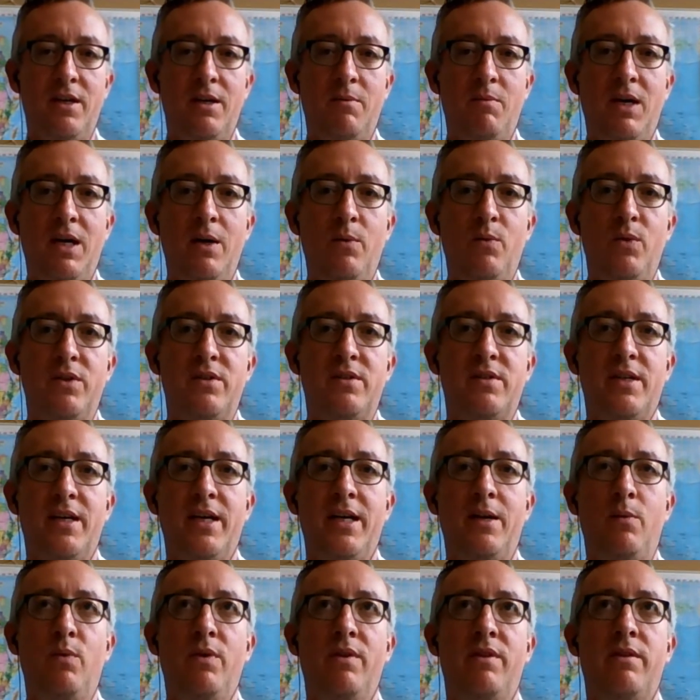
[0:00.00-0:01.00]
I would say
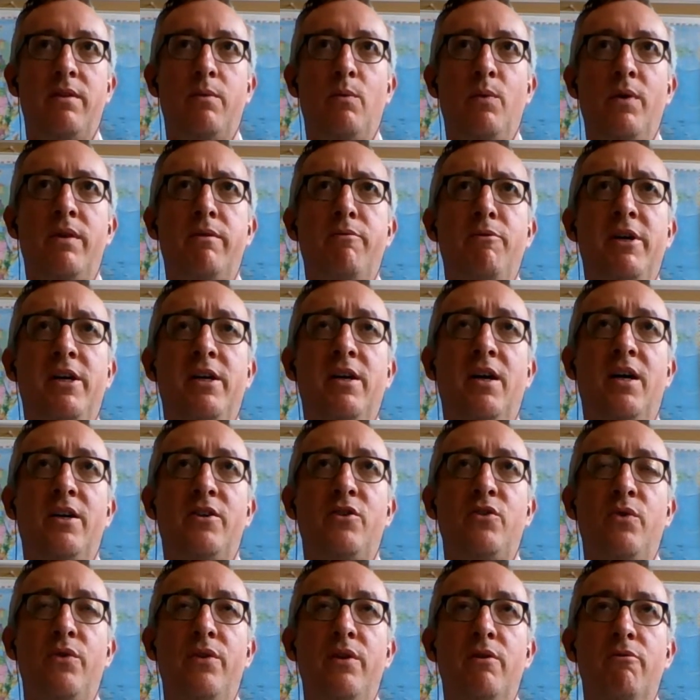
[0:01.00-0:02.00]
with regard
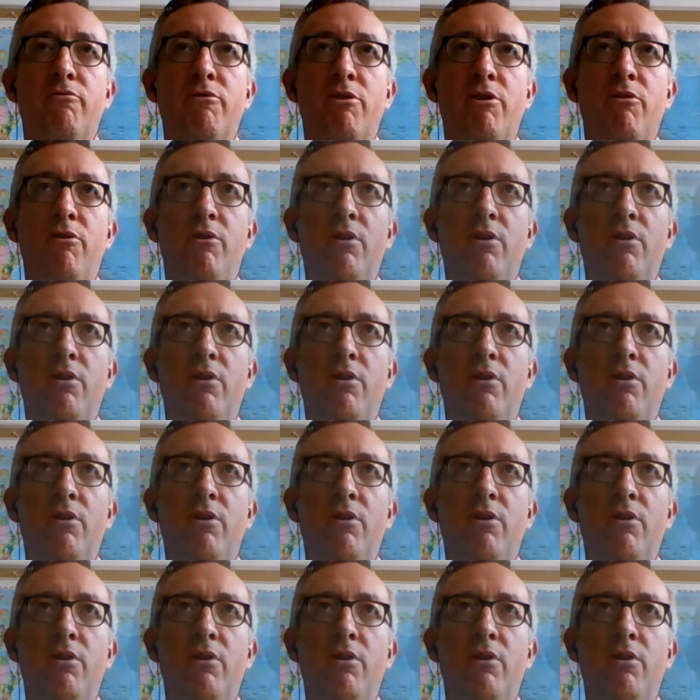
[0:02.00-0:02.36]
to the role of